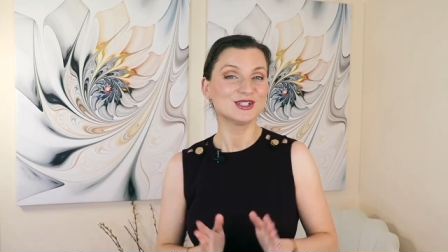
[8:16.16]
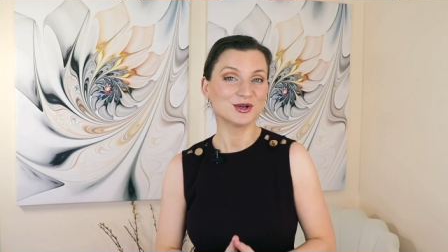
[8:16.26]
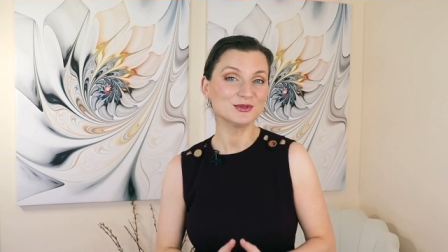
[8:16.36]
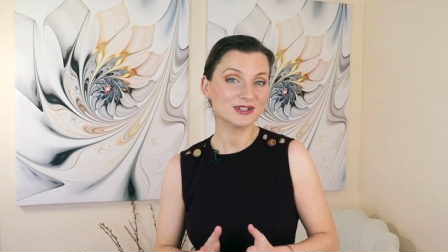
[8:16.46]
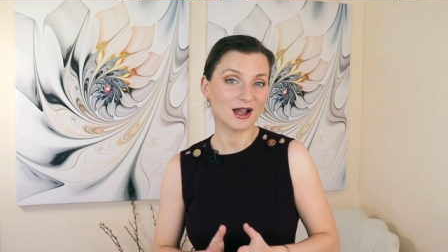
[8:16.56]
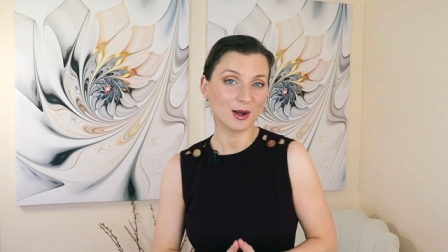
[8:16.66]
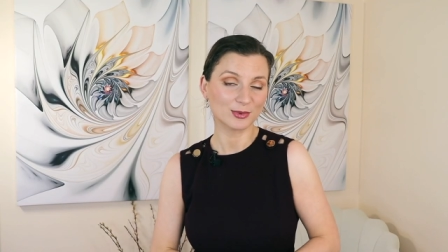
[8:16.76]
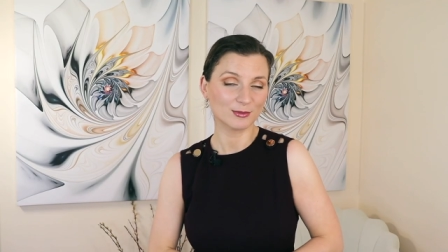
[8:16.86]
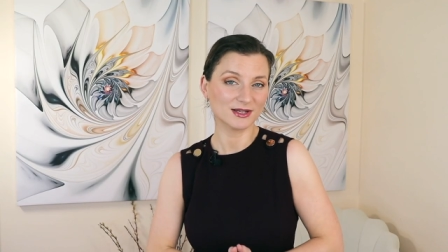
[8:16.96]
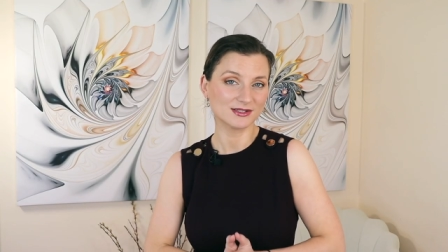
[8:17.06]
Don't
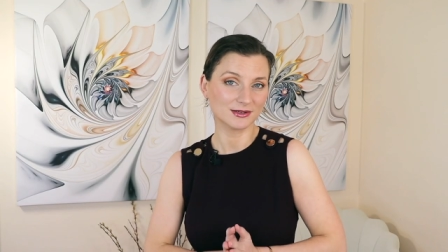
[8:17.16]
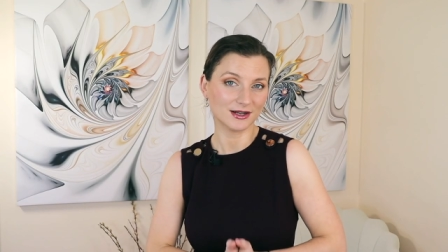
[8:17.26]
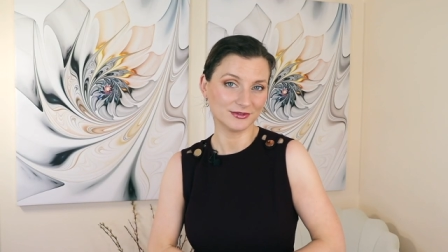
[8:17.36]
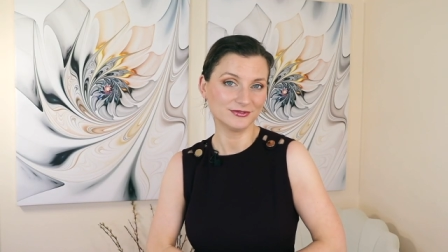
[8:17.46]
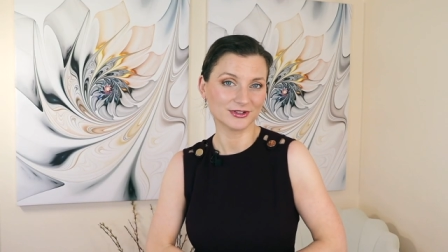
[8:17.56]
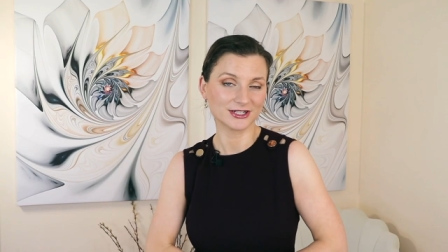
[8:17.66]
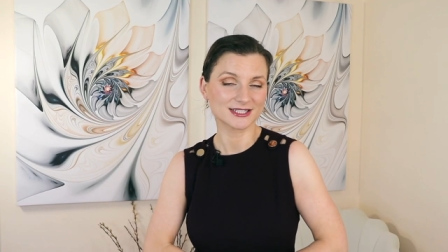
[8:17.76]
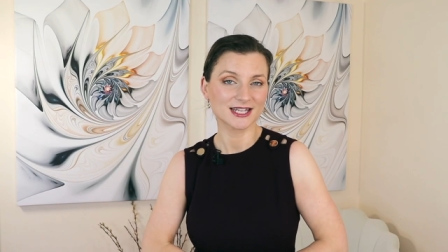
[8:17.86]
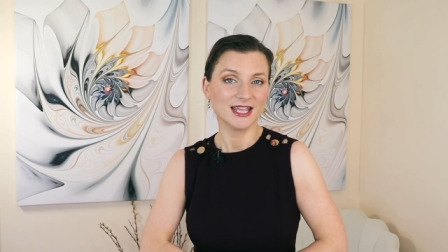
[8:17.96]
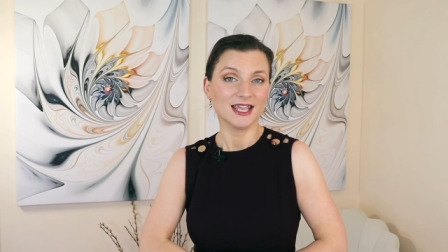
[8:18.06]
compromise on
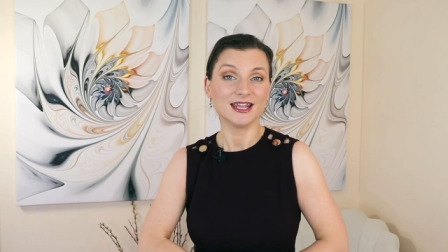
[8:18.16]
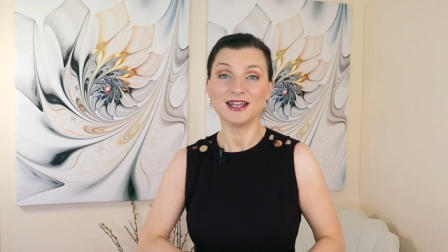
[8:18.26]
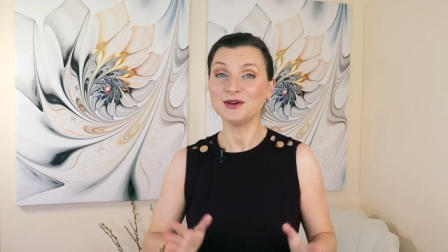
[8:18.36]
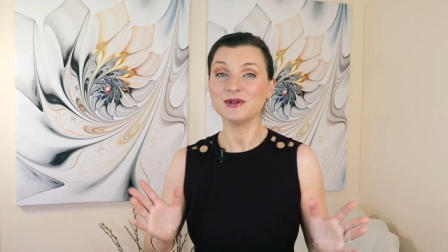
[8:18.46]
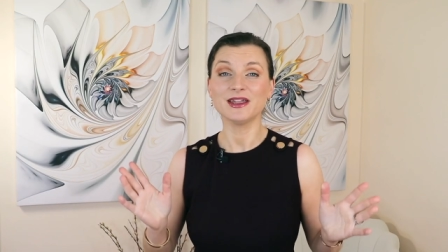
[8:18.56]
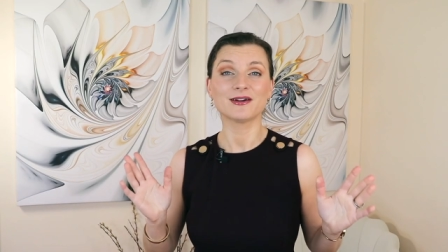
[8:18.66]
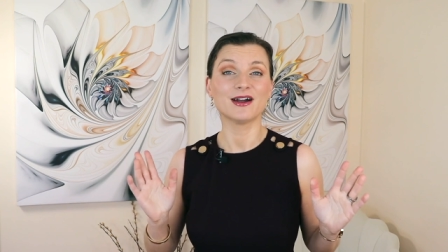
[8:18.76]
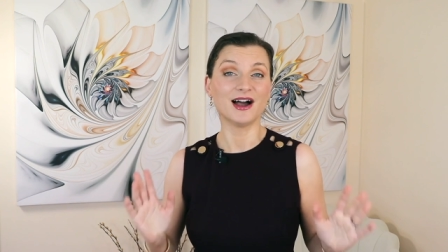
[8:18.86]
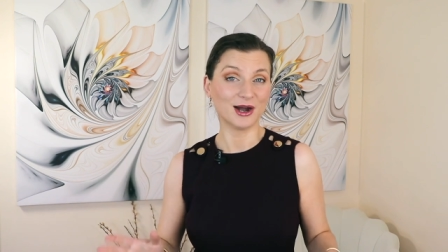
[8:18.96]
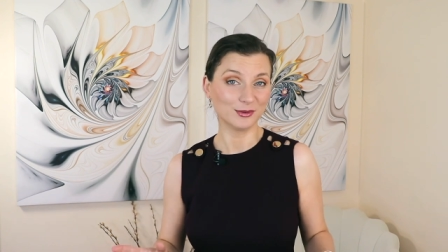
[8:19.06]
comfort. And I don't care
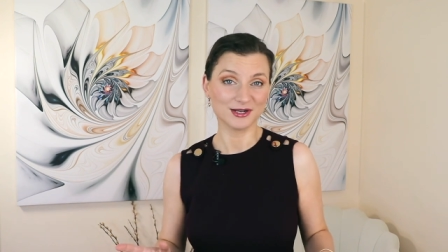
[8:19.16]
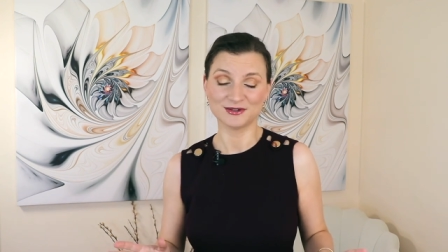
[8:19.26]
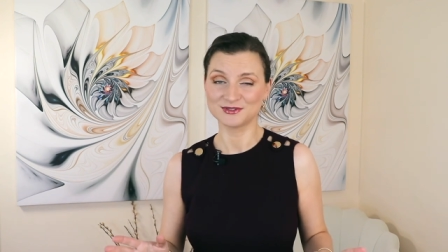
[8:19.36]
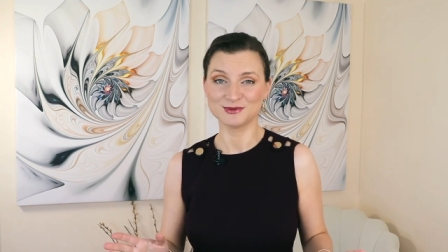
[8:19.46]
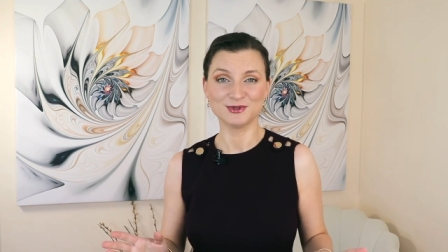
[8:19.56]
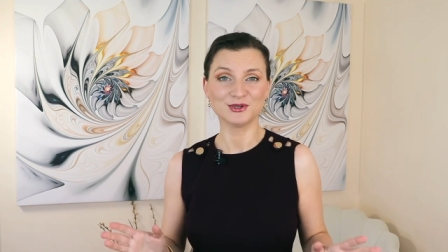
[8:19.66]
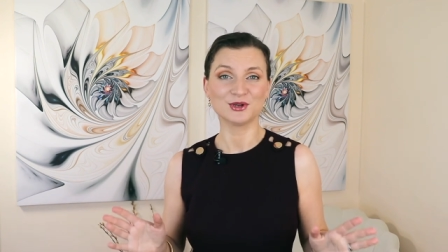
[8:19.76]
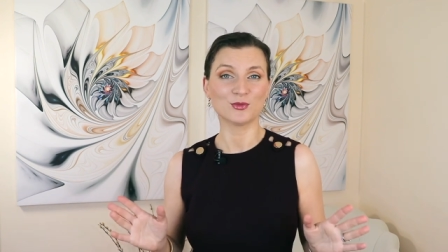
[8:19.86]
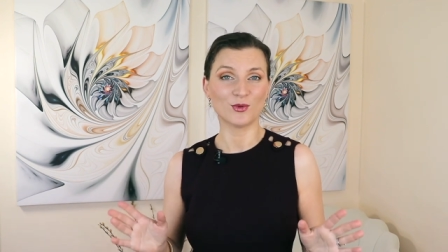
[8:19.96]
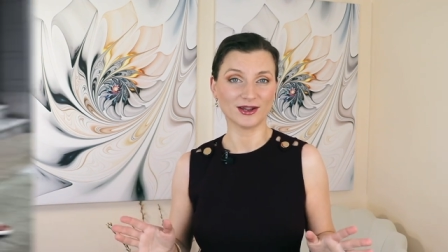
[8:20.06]
how comfortable
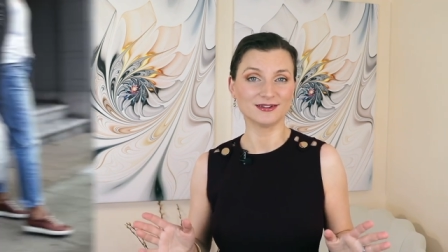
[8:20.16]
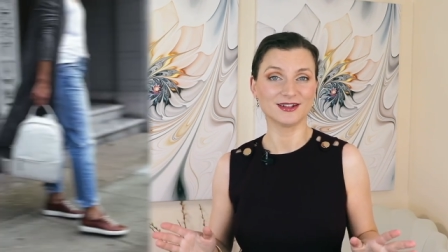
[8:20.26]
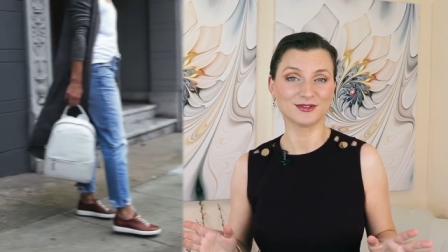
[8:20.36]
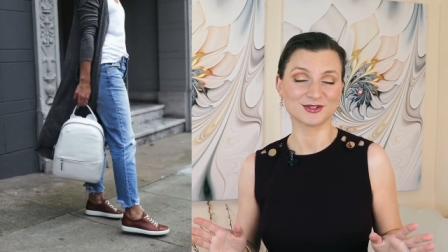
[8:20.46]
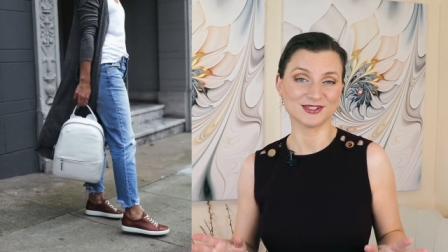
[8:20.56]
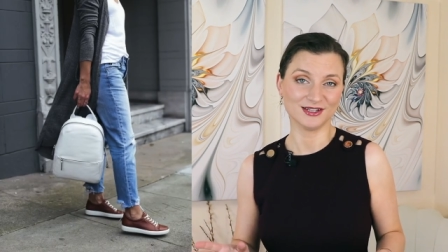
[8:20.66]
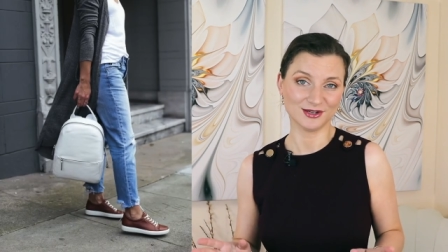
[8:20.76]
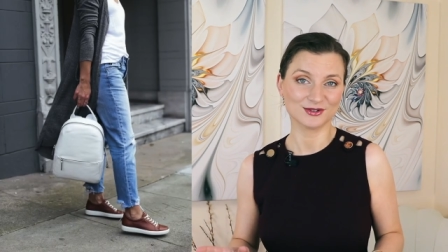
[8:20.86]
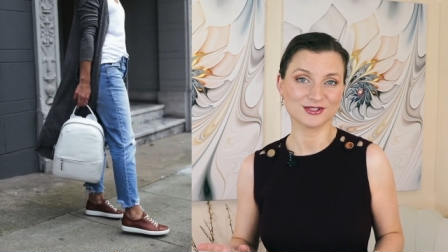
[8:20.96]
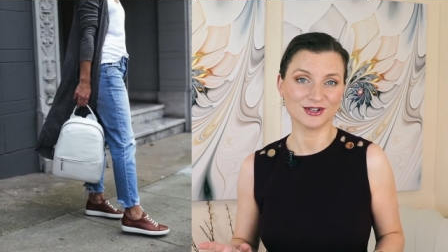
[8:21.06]
your white leather
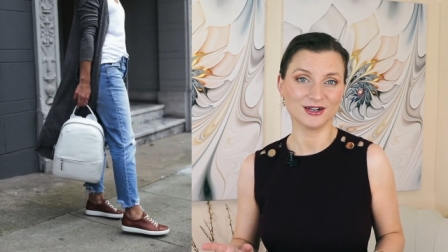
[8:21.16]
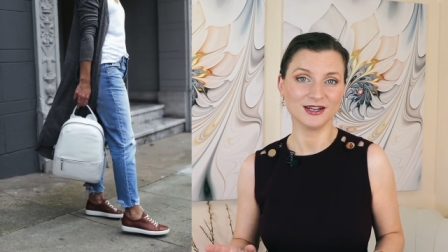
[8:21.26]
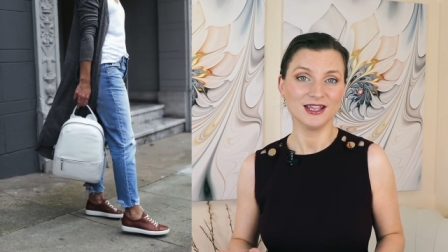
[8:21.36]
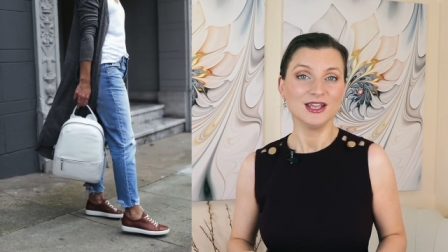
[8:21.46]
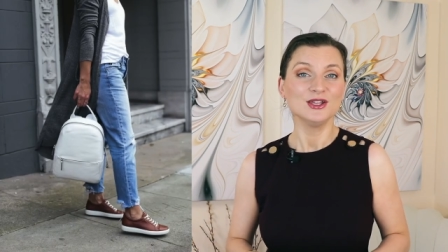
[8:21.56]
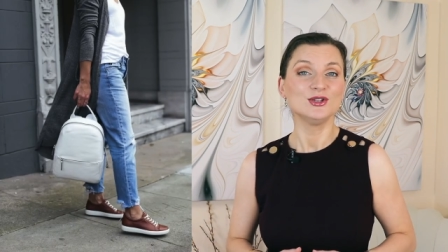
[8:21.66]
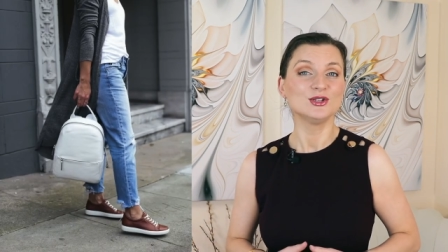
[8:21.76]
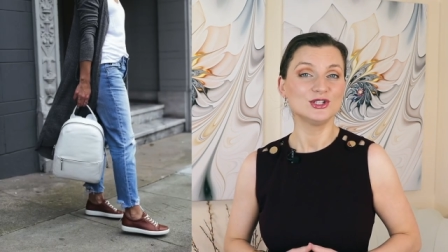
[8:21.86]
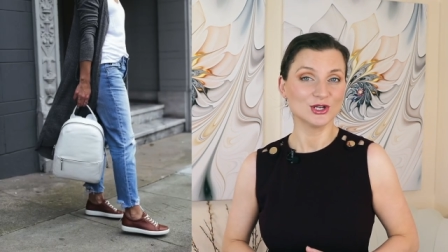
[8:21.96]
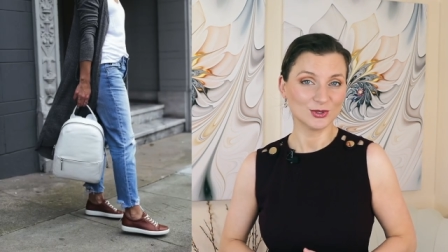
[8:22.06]
sneakers are,
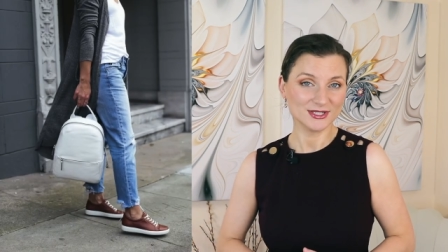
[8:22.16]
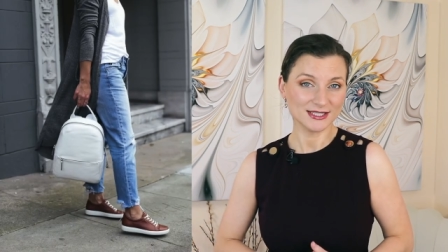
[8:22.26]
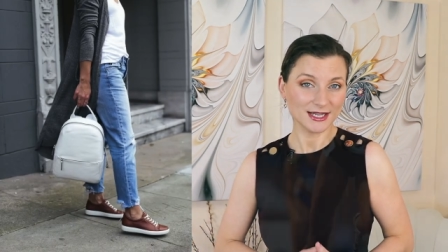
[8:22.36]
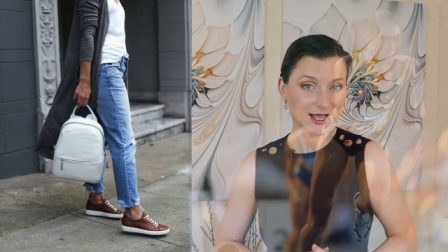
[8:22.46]
you don't see